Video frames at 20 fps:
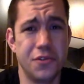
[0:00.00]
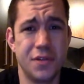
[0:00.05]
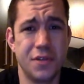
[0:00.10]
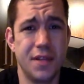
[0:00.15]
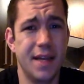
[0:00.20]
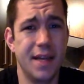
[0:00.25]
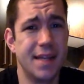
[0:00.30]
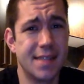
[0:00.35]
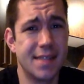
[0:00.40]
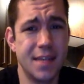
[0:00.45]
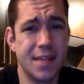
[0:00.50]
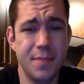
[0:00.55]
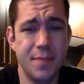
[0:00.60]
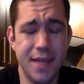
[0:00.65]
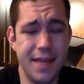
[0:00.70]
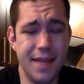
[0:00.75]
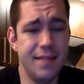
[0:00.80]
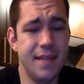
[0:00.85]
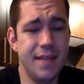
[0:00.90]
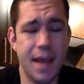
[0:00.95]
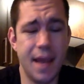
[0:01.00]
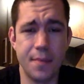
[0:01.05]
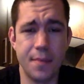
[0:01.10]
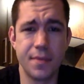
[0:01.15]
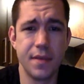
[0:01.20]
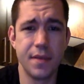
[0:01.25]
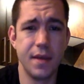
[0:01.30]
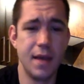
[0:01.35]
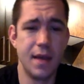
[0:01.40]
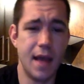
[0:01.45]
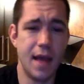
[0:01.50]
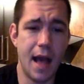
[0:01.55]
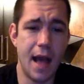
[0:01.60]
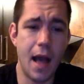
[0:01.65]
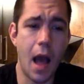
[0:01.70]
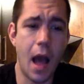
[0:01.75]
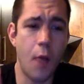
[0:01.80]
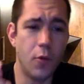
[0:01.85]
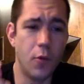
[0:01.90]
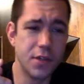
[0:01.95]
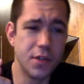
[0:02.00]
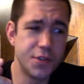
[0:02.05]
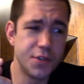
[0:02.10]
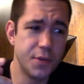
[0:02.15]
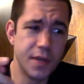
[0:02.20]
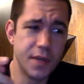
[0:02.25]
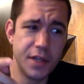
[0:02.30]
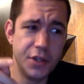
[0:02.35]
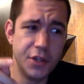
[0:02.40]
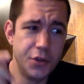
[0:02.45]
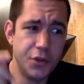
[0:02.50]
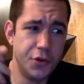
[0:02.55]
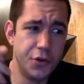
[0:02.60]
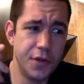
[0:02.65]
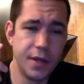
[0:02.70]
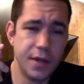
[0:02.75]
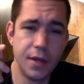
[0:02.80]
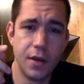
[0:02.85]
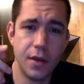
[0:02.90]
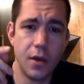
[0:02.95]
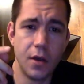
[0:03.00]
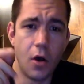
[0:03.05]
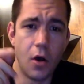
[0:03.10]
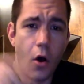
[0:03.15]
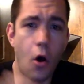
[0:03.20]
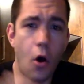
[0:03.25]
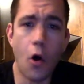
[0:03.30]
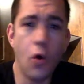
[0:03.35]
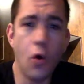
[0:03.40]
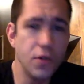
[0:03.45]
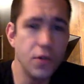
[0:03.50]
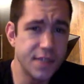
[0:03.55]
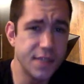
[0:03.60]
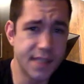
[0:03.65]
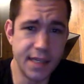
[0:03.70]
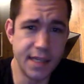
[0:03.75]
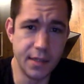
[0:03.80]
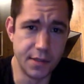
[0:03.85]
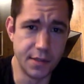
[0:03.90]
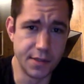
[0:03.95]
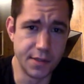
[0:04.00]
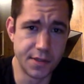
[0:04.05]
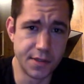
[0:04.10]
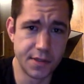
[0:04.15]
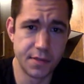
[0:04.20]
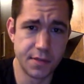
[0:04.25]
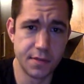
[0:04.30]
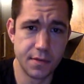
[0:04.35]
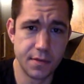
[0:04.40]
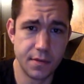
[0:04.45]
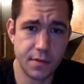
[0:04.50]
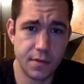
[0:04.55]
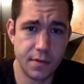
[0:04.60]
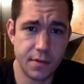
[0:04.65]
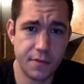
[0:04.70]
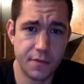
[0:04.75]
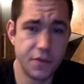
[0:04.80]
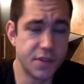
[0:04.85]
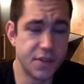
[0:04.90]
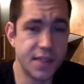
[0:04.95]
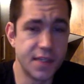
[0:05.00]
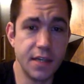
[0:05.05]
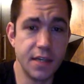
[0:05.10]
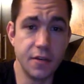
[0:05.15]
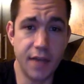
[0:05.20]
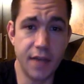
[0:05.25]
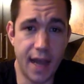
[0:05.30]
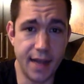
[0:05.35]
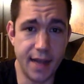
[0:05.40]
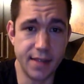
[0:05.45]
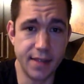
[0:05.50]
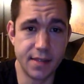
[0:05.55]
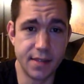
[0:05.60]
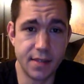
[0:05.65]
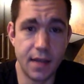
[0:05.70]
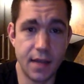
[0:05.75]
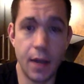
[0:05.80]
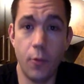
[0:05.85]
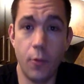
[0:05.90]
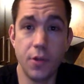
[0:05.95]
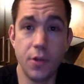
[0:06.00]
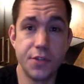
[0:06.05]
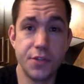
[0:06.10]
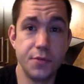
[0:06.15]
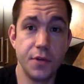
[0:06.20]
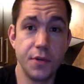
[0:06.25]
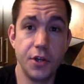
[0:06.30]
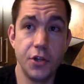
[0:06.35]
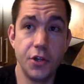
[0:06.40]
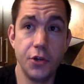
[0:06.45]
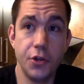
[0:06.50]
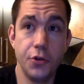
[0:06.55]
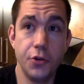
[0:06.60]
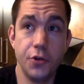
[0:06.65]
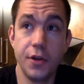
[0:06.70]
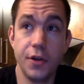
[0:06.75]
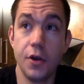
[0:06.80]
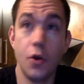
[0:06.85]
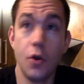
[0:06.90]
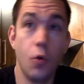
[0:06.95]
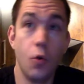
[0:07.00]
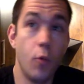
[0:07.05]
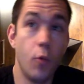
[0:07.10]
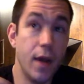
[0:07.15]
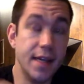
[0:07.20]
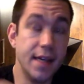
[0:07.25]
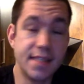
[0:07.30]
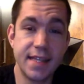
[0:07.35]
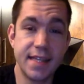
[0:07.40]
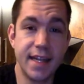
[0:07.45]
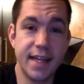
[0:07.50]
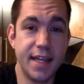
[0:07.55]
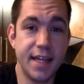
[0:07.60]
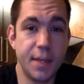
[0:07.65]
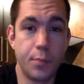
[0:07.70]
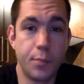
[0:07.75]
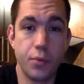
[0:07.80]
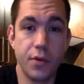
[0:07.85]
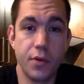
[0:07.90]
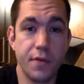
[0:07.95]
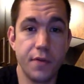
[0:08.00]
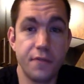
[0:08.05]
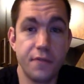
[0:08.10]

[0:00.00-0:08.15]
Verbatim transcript: Like it's going to be in depth. I, I want to include all skills for skill guides. I want to include ways to get into Prif